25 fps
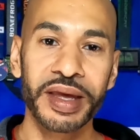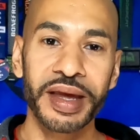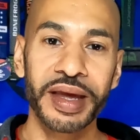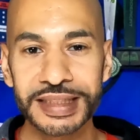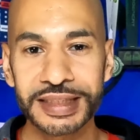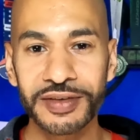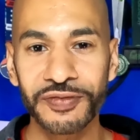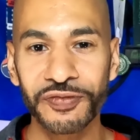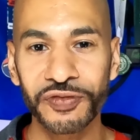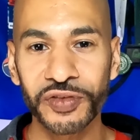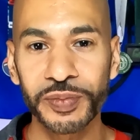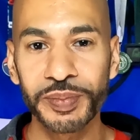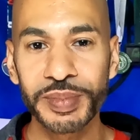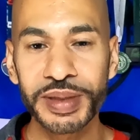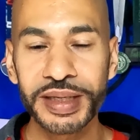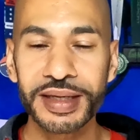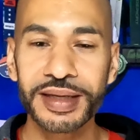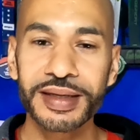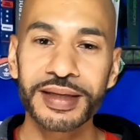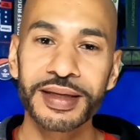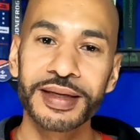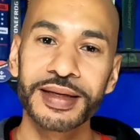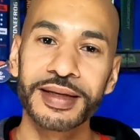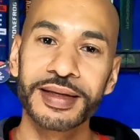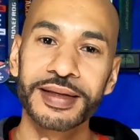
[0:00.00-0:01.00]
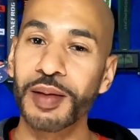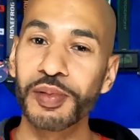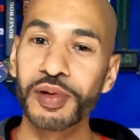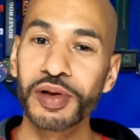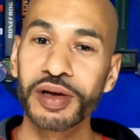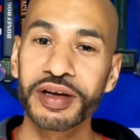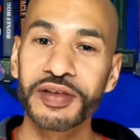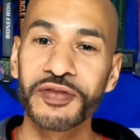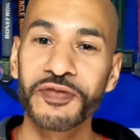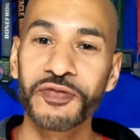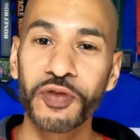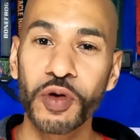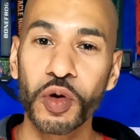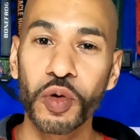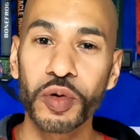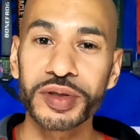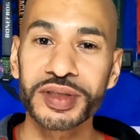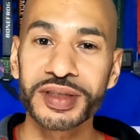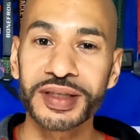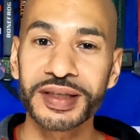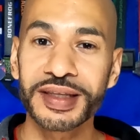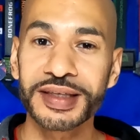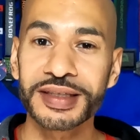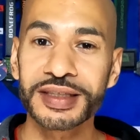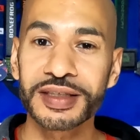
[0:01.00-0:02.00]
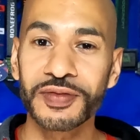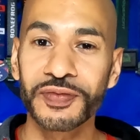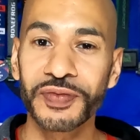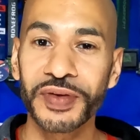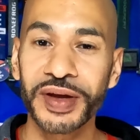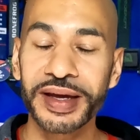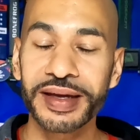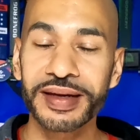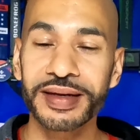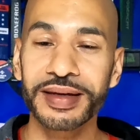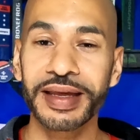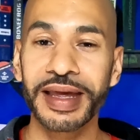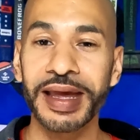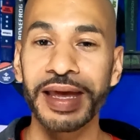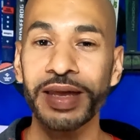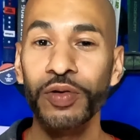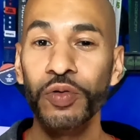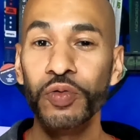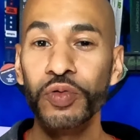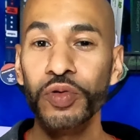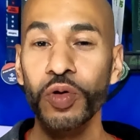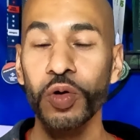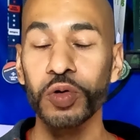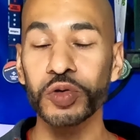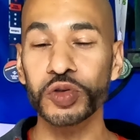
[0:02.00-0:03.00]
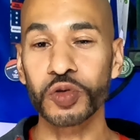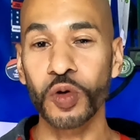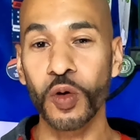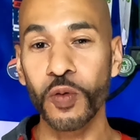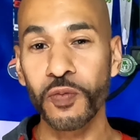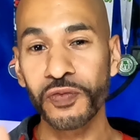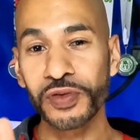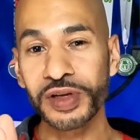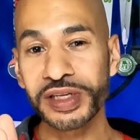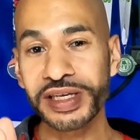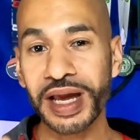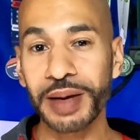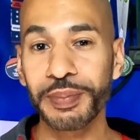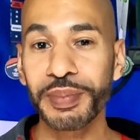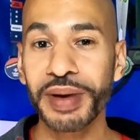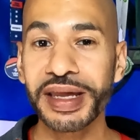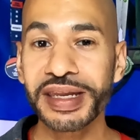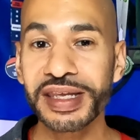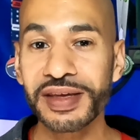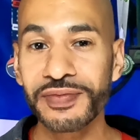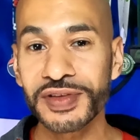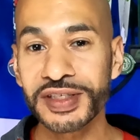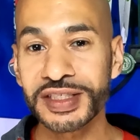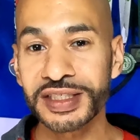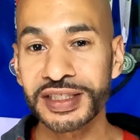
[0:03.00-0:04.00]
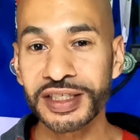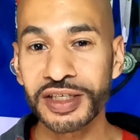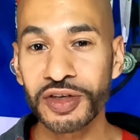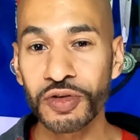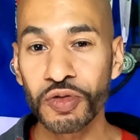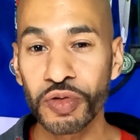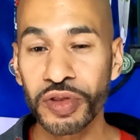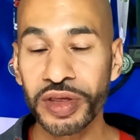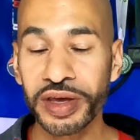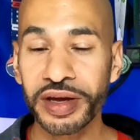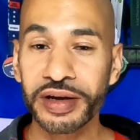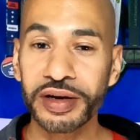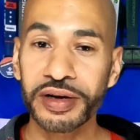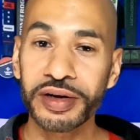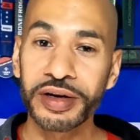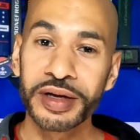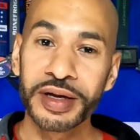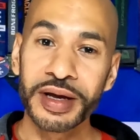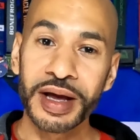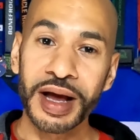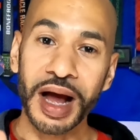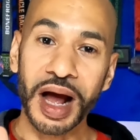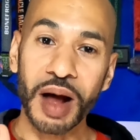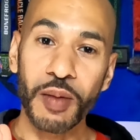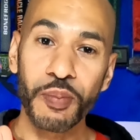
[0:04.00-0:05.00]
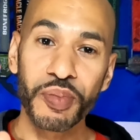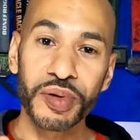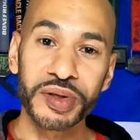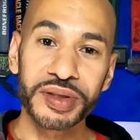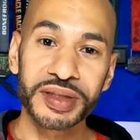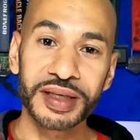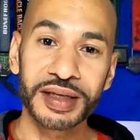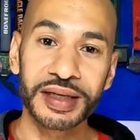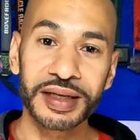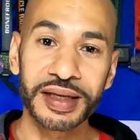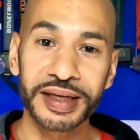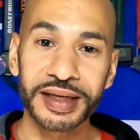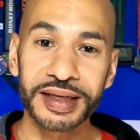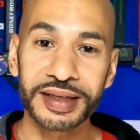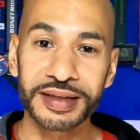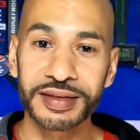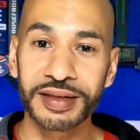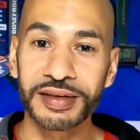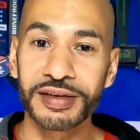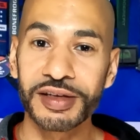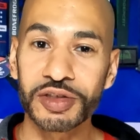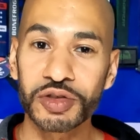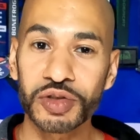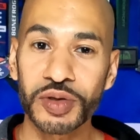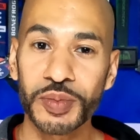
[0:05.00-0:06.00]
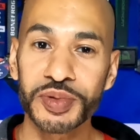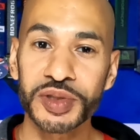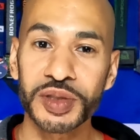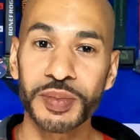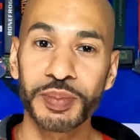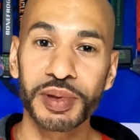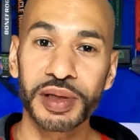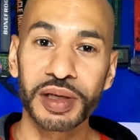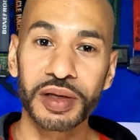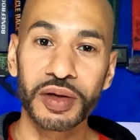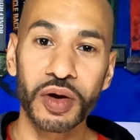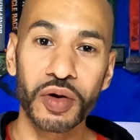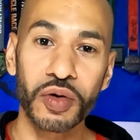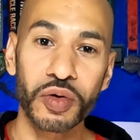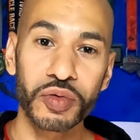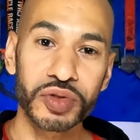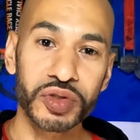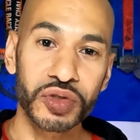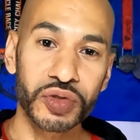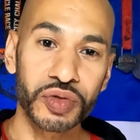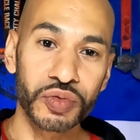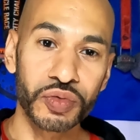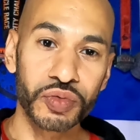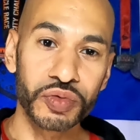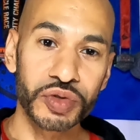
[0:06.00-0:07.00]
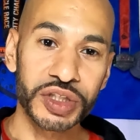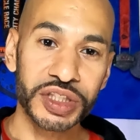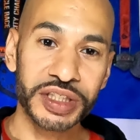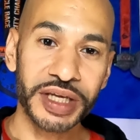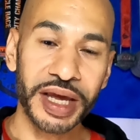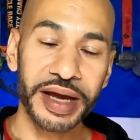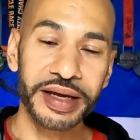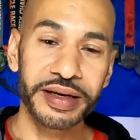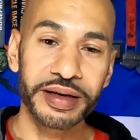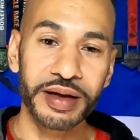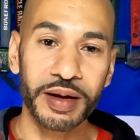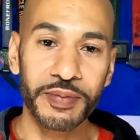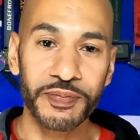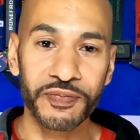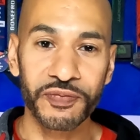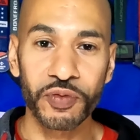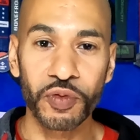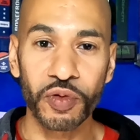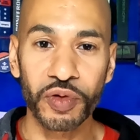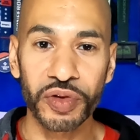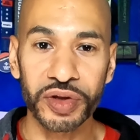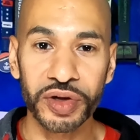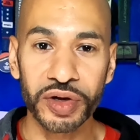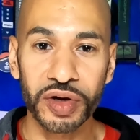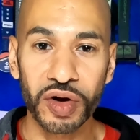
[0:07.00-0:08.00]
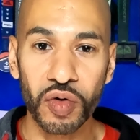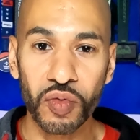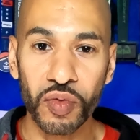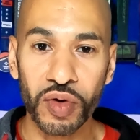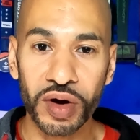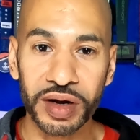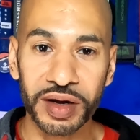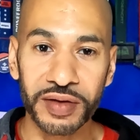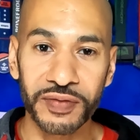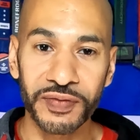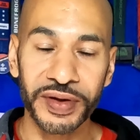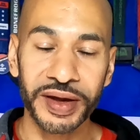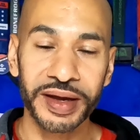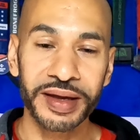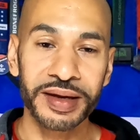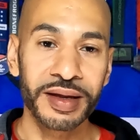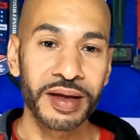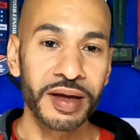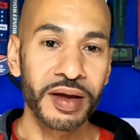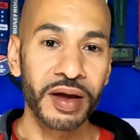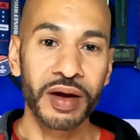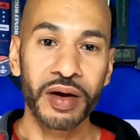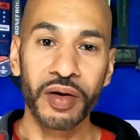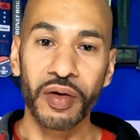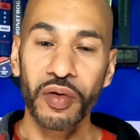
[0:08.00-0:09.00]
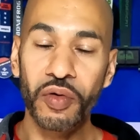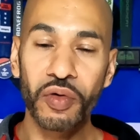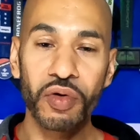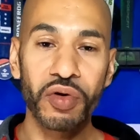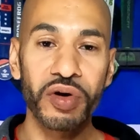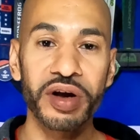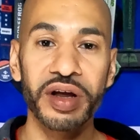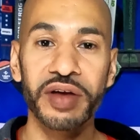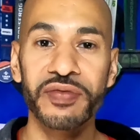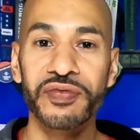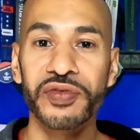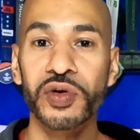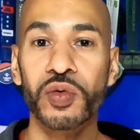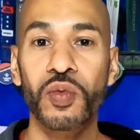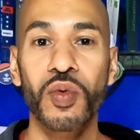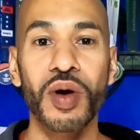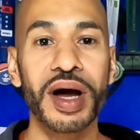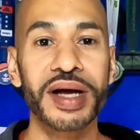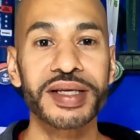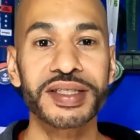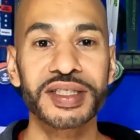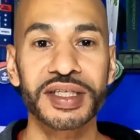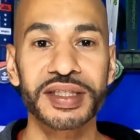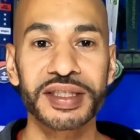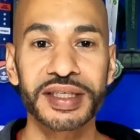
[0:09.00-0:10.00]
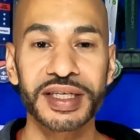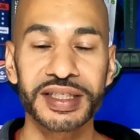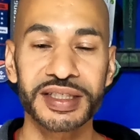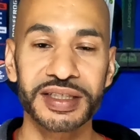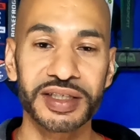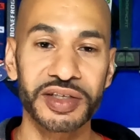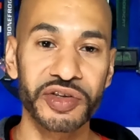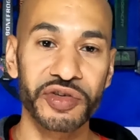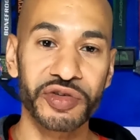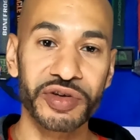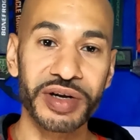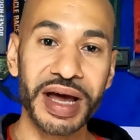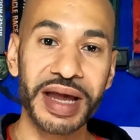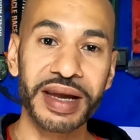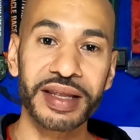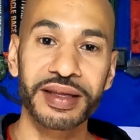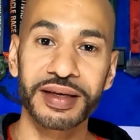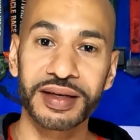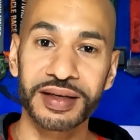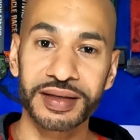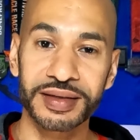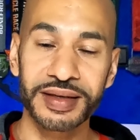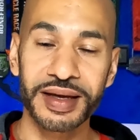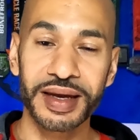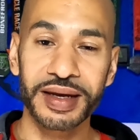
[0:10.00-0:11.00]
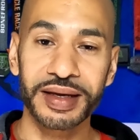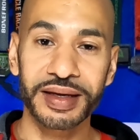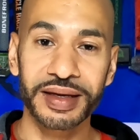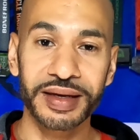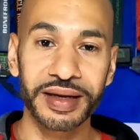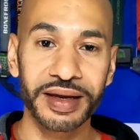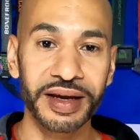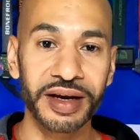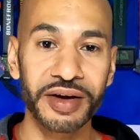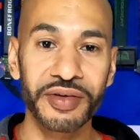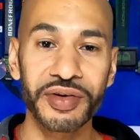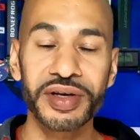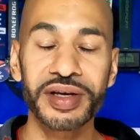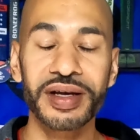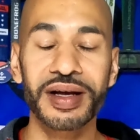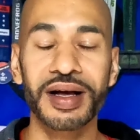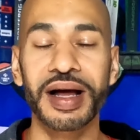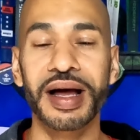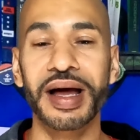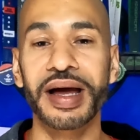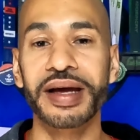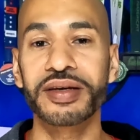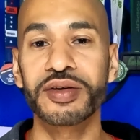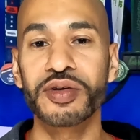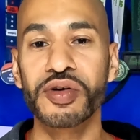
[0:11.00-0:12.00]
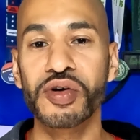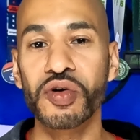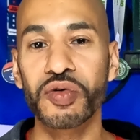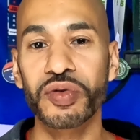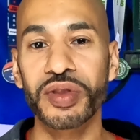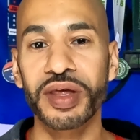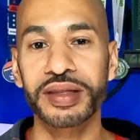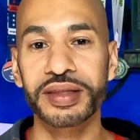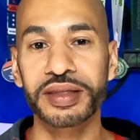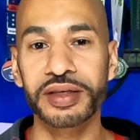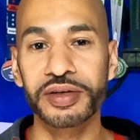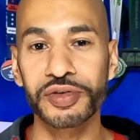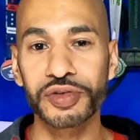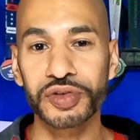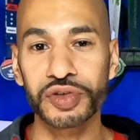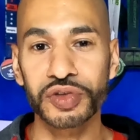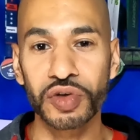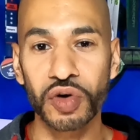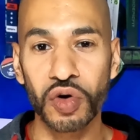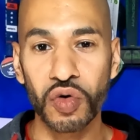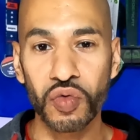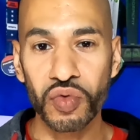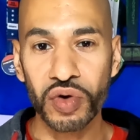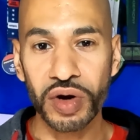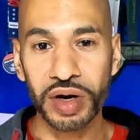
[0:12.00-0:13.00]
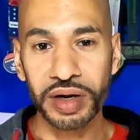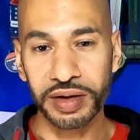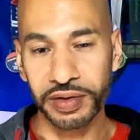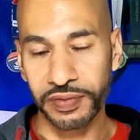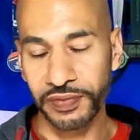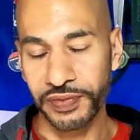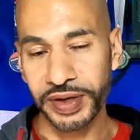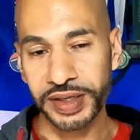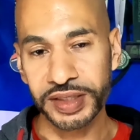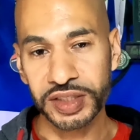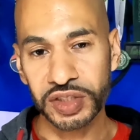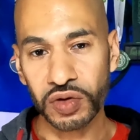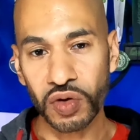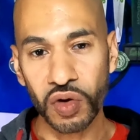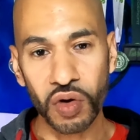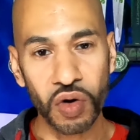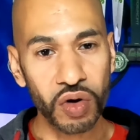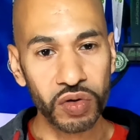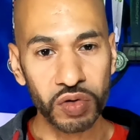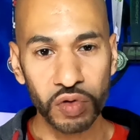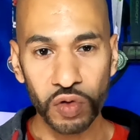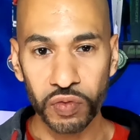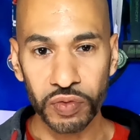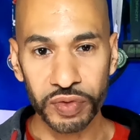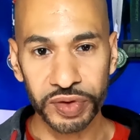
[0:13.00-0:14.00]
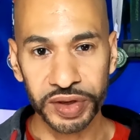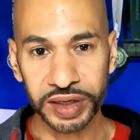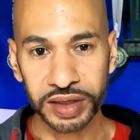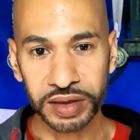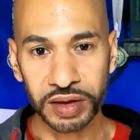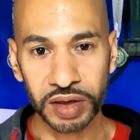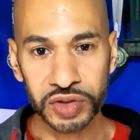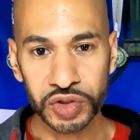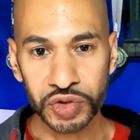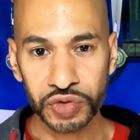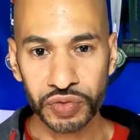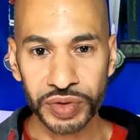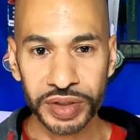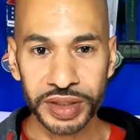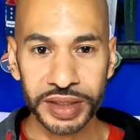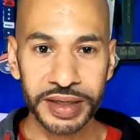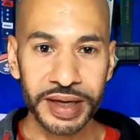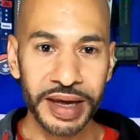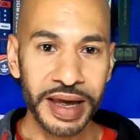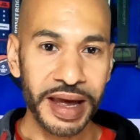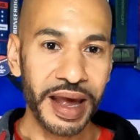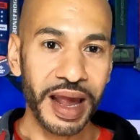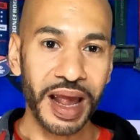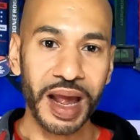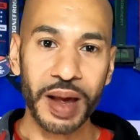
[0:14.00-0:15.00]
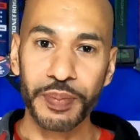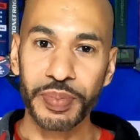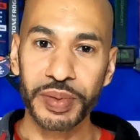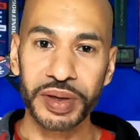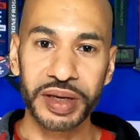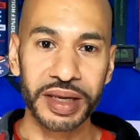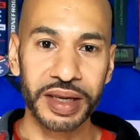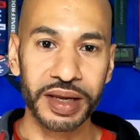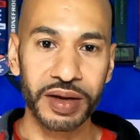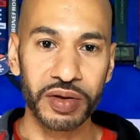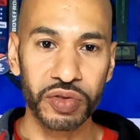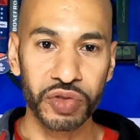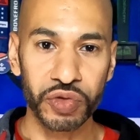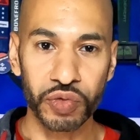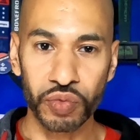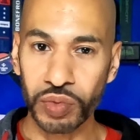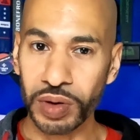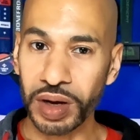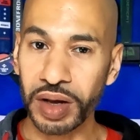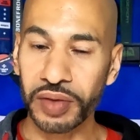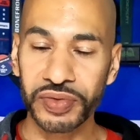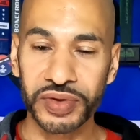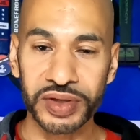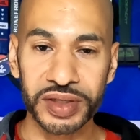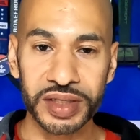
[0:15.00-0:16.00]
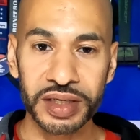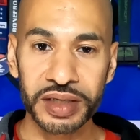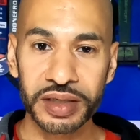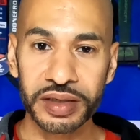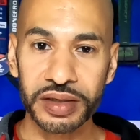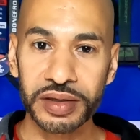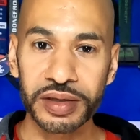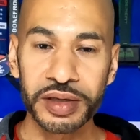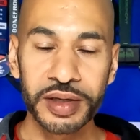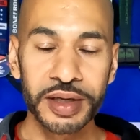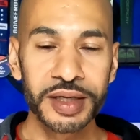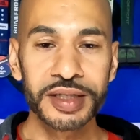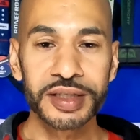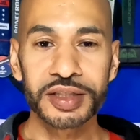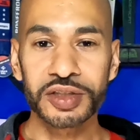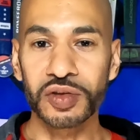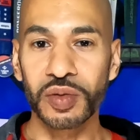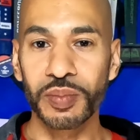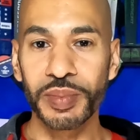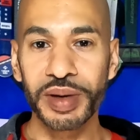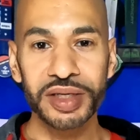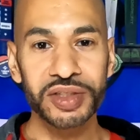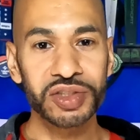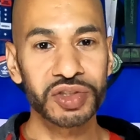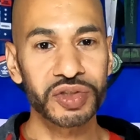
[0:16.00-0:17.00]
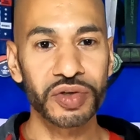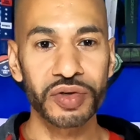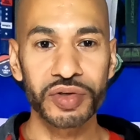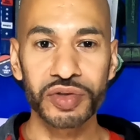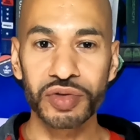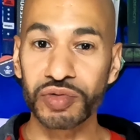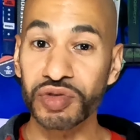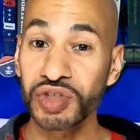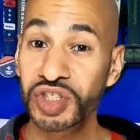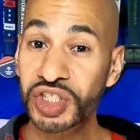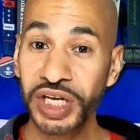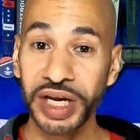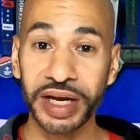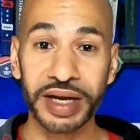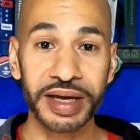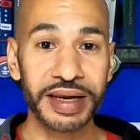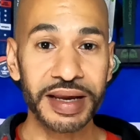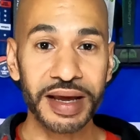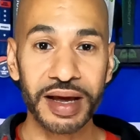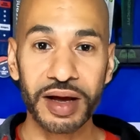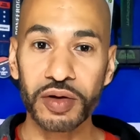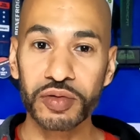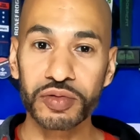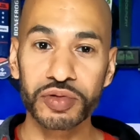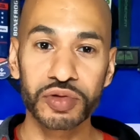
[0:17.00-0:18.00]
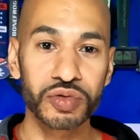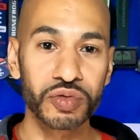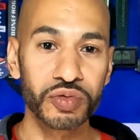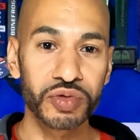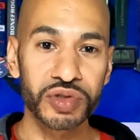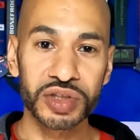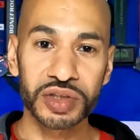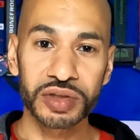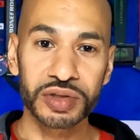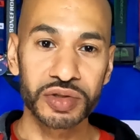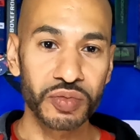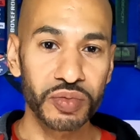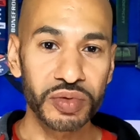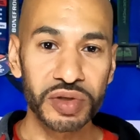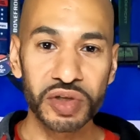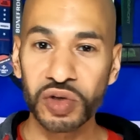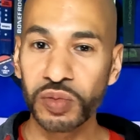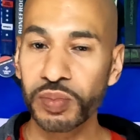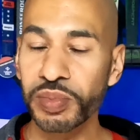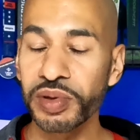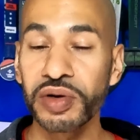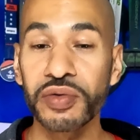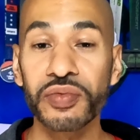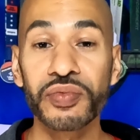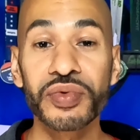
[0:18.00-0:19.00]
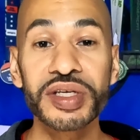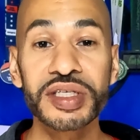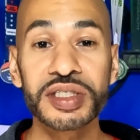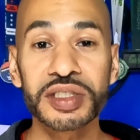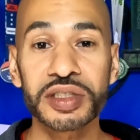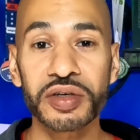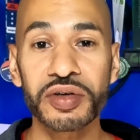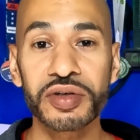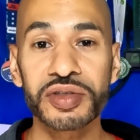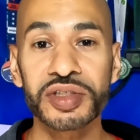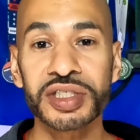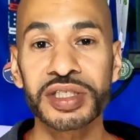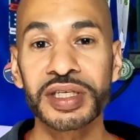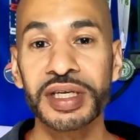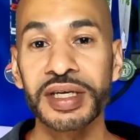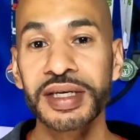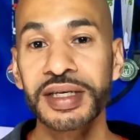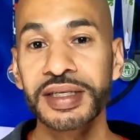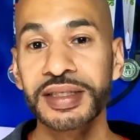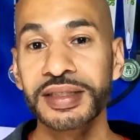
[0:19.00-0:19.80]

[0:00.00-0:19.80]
that's it for me. I'm looking forward to this event, and who knows, hopefully I might even see you there. I'll put the link in the description below to sign up for the Go Ruck event. Or if you're watching this and you're not in the Connecticut area, I know that there's Go Ruck events all over the country happening throughout the year. So make sure you check it out, do a little bit of research,